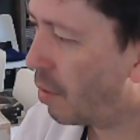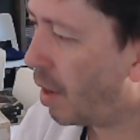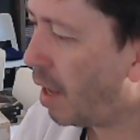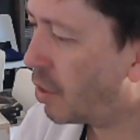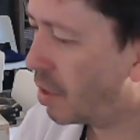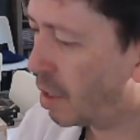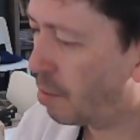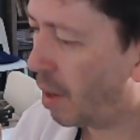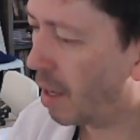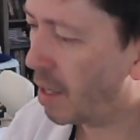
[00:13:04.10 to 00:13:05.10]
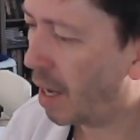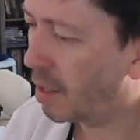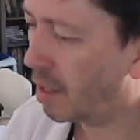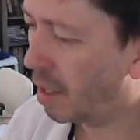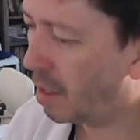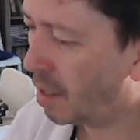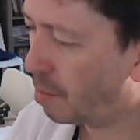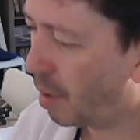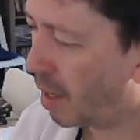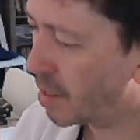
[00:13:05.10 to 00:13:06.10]
each of these
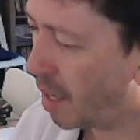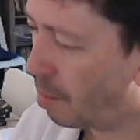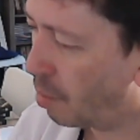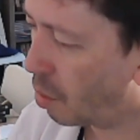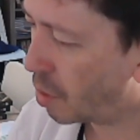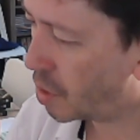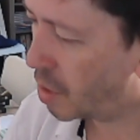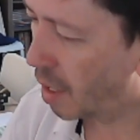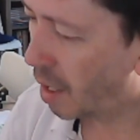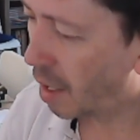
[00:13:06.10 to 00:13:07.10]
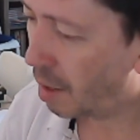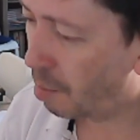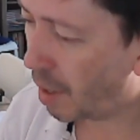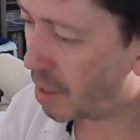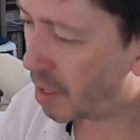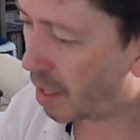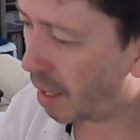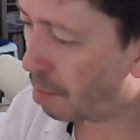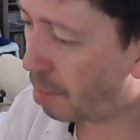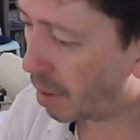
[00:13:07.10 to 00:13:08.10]
players' handbooks basically
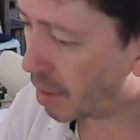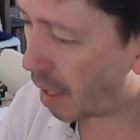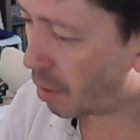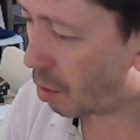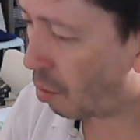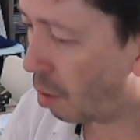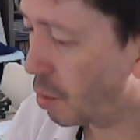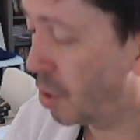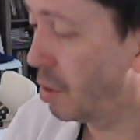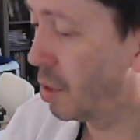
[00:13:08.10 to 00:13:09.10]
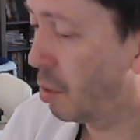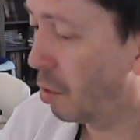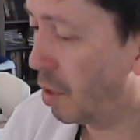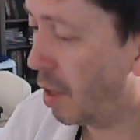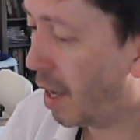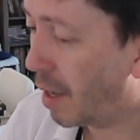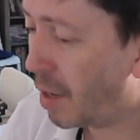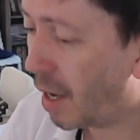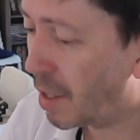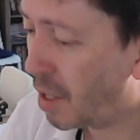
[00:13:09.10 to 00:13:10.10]
build out your options. So what do you get? You
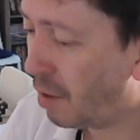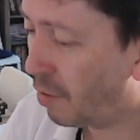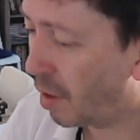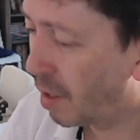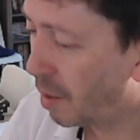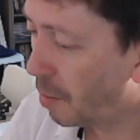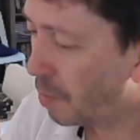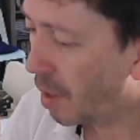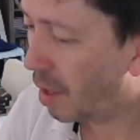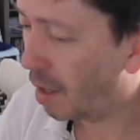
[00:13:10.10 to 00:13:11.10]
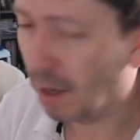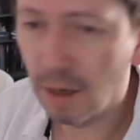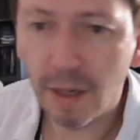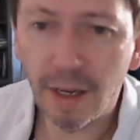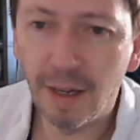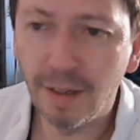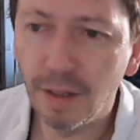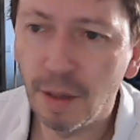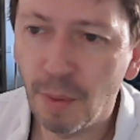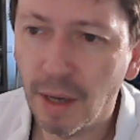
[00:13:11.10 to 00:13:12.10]
get a diva in
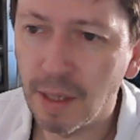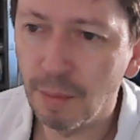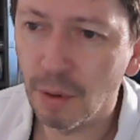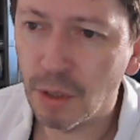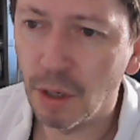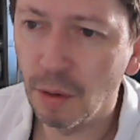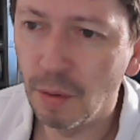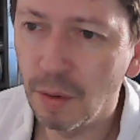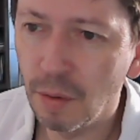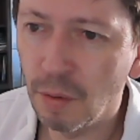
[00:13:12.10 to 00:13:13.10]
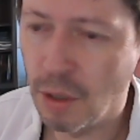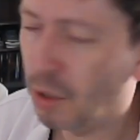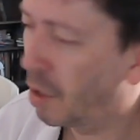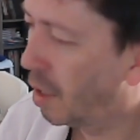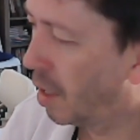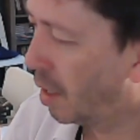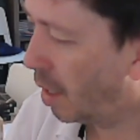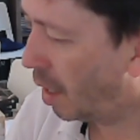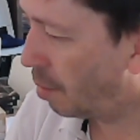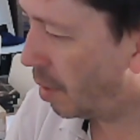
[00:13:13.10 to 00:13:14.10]
the players' handbook 2, which
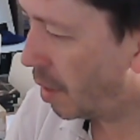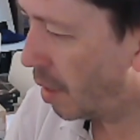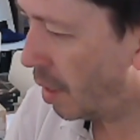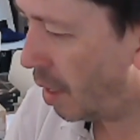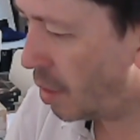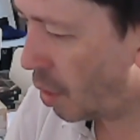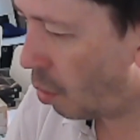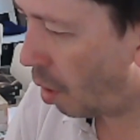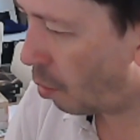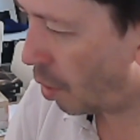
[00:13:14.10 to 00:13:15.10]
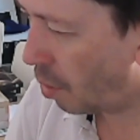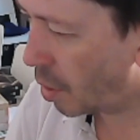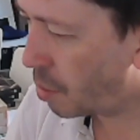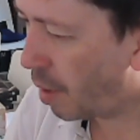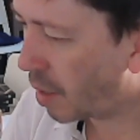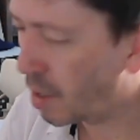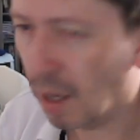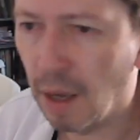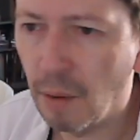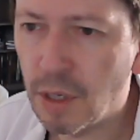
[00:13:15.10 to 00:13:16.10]
isn't quite what you're
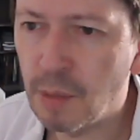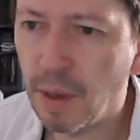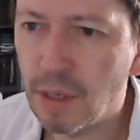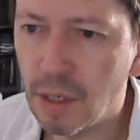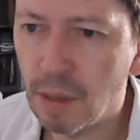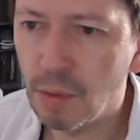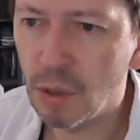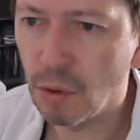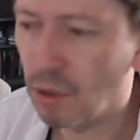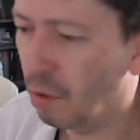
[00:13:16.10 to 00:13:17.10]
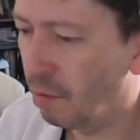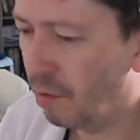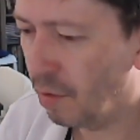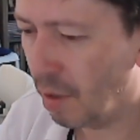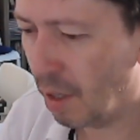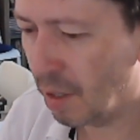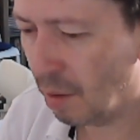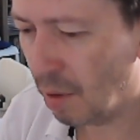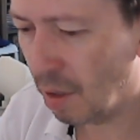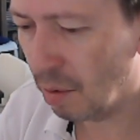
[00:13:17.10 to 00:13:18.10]
expecting. I was expecting some sort of, I
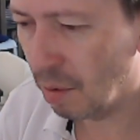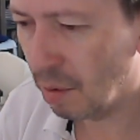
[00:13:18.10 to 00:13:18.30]
don't know